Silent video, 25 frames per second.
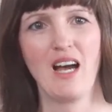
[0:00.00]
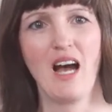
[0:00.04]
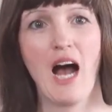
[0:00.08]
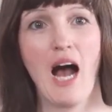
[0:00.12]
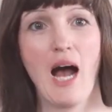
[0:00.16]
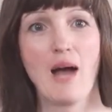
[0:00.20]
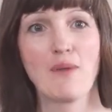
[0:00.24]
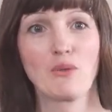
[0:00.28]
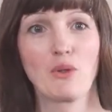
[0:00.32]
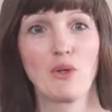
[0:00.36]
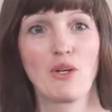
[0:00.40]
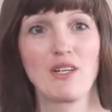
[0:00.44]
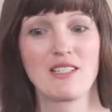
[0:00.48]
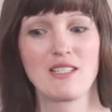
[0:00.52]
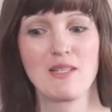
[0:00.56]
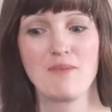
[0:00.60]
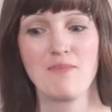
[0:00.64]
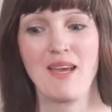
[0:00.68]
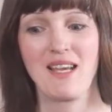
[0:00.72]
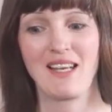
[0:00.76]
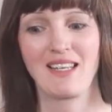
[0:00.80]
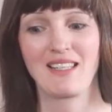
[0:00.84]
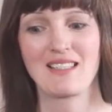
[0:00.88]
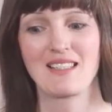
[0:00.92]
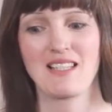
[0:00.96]
I'm going to
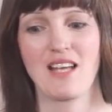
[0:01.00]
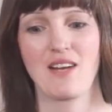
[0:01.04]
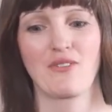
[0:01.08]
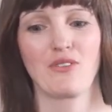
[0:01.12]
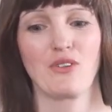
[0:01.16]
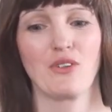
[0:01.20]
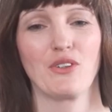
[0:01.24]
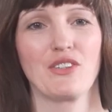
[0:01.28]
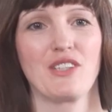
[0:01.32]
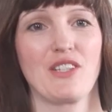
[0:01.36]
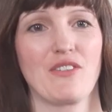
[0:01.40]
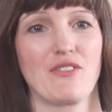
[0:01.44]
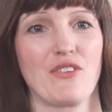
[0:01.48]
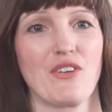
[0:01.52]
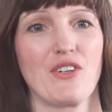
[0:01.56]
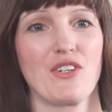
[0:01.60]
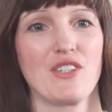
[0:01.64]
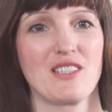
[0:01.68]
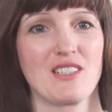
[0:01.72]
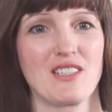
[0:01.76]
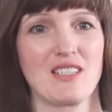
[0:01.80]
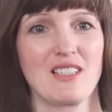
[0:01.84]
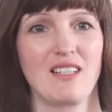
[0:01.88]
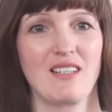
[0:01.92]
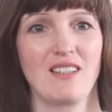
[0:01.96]
make several
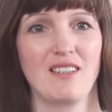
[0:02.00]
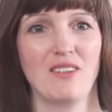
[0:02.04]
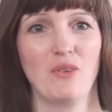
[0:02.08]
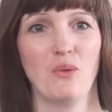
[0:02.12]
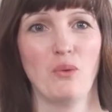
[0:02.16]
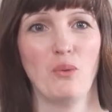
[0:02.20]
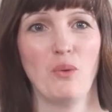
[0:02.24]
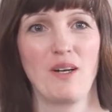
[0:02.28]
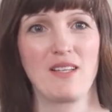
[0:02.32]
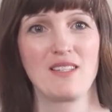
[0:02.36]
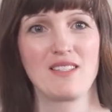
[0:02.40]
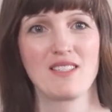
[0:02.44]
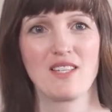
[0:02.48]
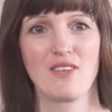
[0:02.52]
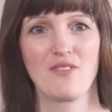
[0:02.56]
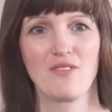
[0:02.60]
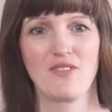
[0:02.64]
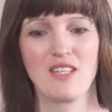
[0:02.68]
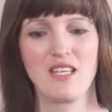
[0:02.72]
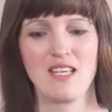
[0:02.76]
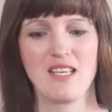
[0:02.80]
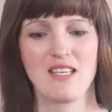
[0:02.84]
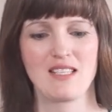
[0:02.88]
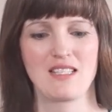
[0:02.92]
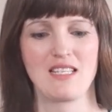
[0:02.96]
different ones of
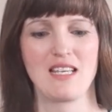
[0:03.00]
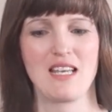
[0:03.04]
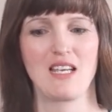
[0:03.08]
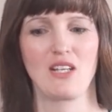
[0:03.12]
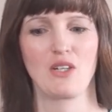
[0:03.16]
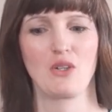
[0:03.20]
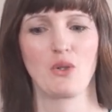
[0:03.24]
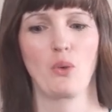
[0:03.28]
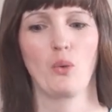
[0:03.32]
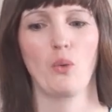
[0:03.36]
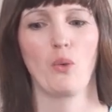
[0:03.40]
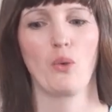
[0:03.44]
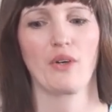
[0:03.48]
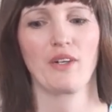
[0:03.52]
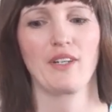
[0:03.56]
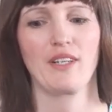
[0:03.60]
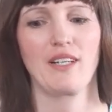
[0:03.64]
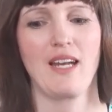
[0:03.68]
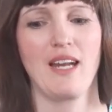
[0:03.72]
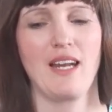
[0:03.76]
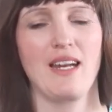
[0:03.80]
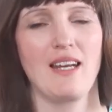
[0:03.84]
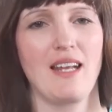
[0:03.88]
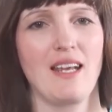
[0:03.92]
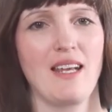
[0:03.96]
these in
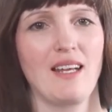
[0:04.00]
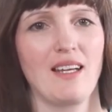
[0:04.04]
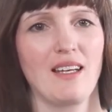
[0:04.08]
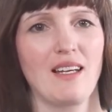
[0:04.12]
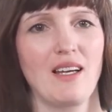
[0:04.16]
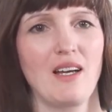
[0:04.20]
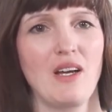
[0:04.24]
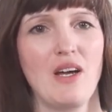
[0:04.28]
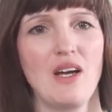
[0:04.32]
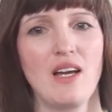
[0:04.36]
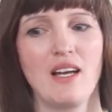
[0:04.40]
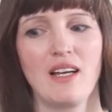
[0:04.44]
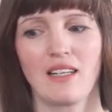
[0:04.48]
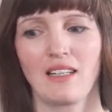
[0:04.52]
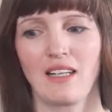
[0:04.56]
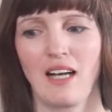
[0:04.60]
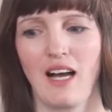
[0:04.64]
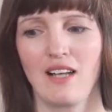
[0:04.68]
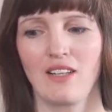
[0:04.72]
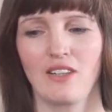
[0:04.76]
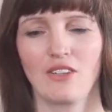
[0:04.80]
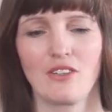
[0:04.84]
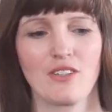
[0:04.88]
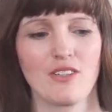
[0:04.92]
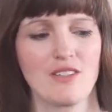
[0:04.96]
coordinating
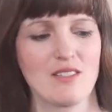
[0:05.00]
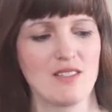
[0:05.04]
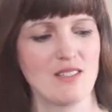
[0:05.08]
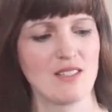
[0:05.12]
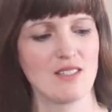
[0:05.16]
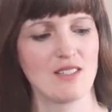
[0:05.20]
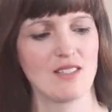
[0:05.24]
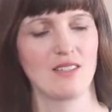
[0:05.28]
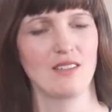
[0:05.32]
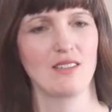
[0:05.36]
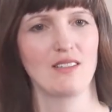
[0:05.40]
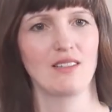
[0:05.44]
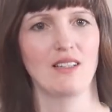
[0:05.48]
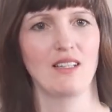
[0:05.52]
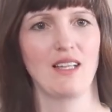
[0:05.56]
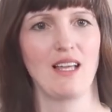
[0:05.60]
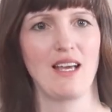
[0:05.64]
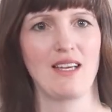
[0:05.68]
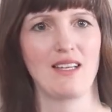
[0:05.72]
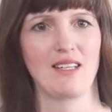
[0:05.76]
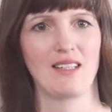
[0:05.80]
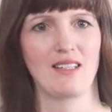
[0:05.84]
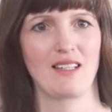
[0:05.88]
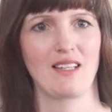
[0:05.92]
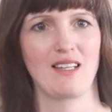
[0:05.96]
colors,
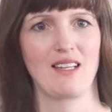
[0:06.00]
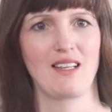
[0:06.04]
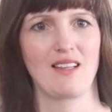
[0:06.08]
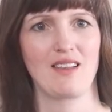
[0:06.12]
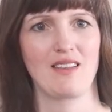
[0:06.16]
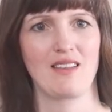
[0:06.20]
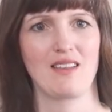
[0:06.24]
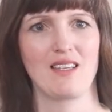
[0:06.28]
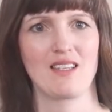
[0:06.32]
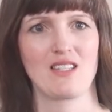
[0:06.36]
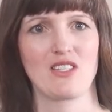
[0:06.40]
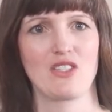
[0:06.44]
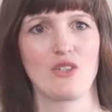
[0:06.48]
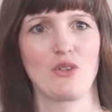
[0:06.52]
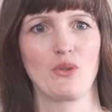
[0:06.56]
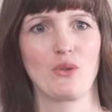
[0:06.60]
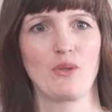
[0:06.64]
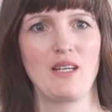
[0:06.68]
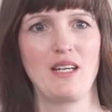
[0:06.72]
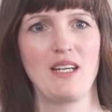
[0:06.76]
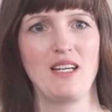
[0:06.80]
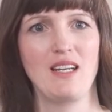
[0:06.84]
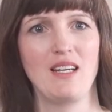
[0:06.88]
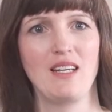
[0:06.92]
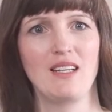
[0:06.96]
like this
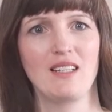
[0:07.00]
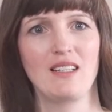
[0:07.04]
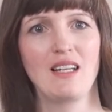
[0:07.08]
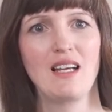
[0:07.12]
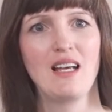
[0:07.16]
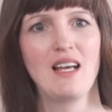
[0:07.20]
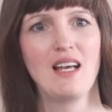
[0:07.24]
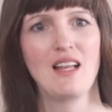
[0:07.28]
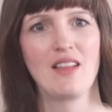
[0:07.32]
green,